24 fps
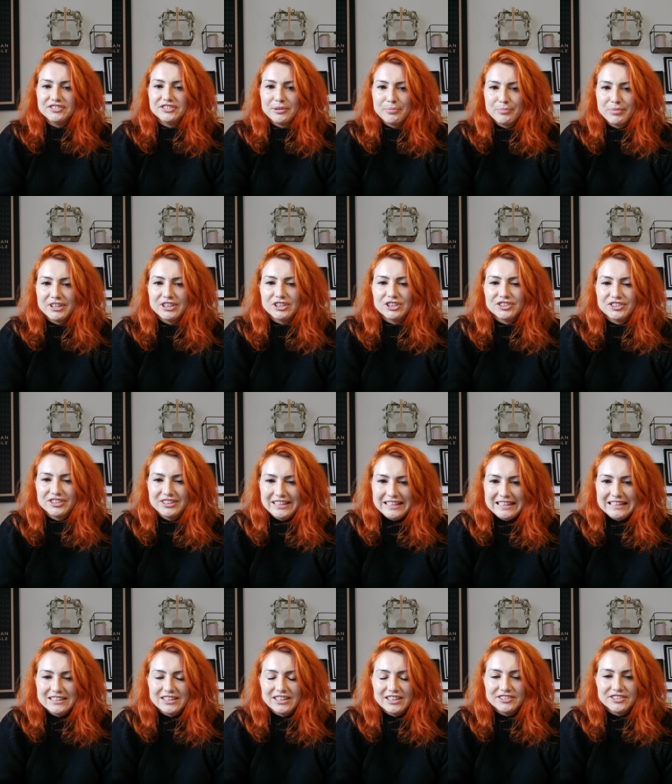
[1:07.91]
It's simply just
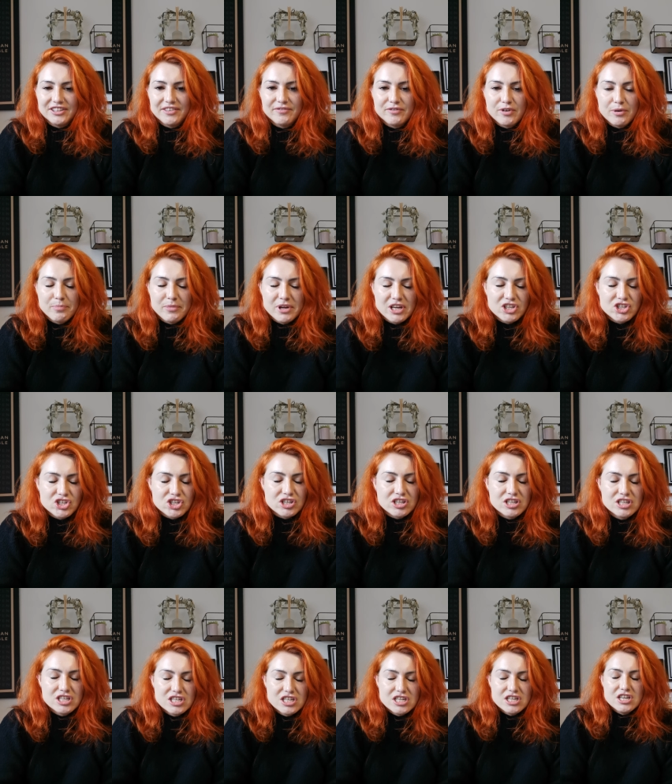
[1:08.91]
data. It's
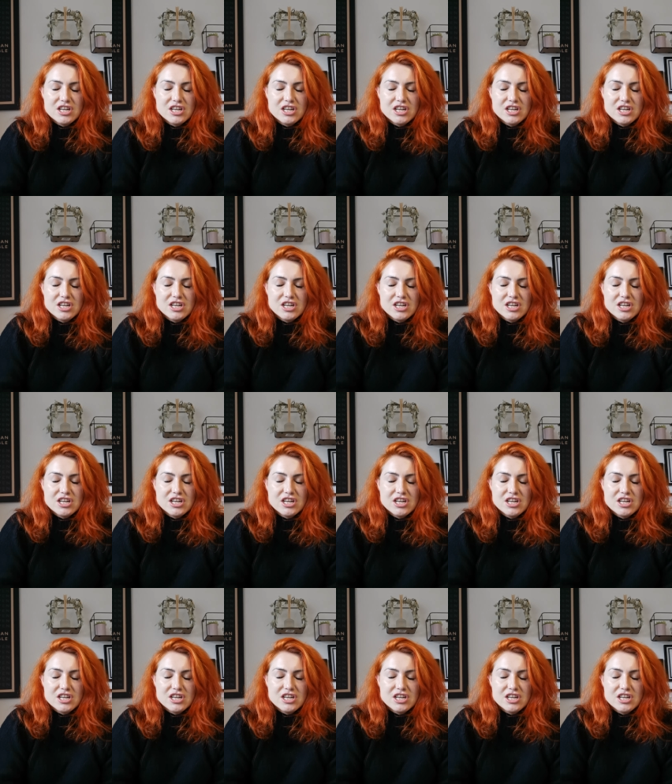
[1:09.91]
information,